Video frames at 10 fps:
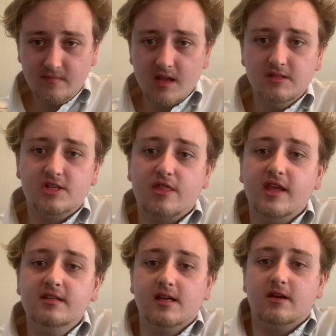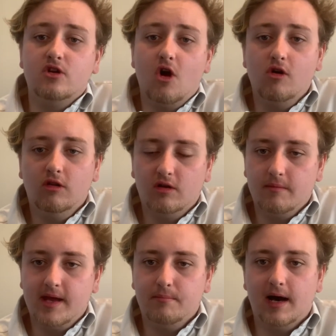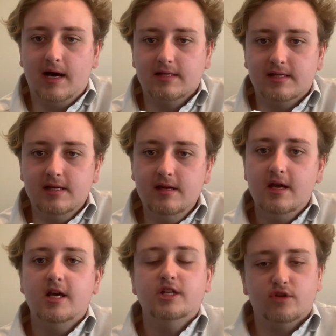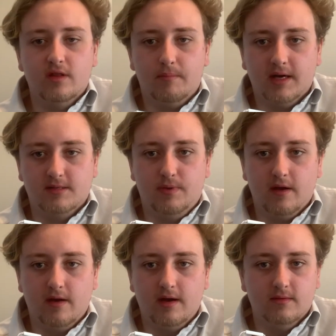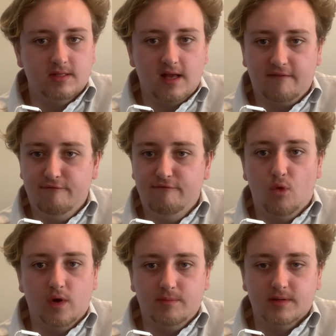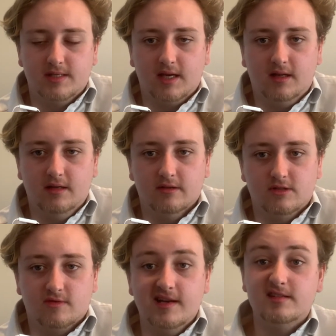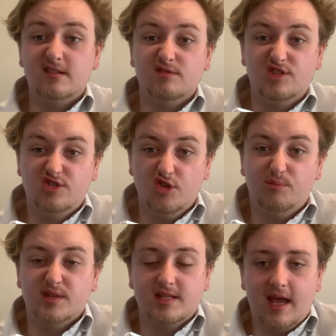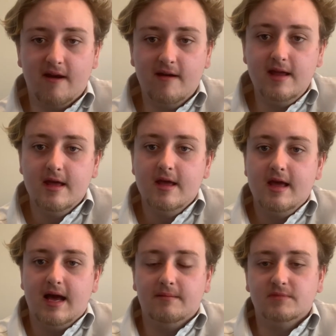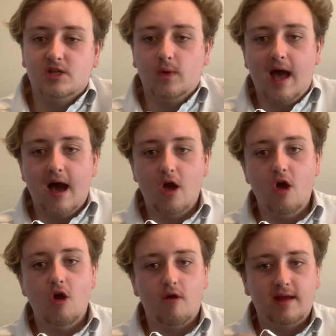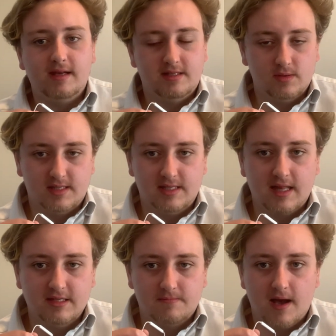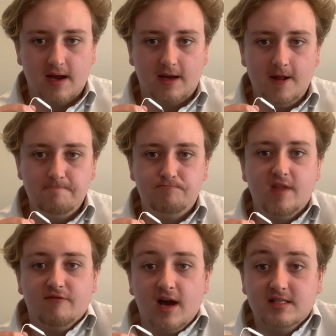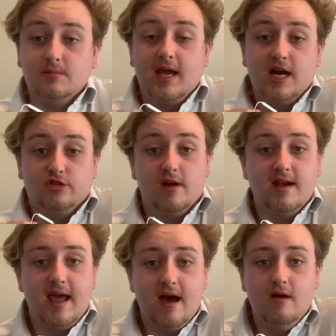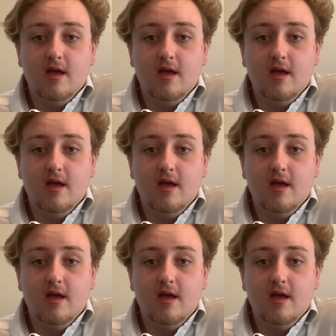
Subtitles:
So things are no longer being passed in. During the bust period, it was like 40% clearance rates, and it was super scary. So we are erring into a seller's market. If I had some cash right now,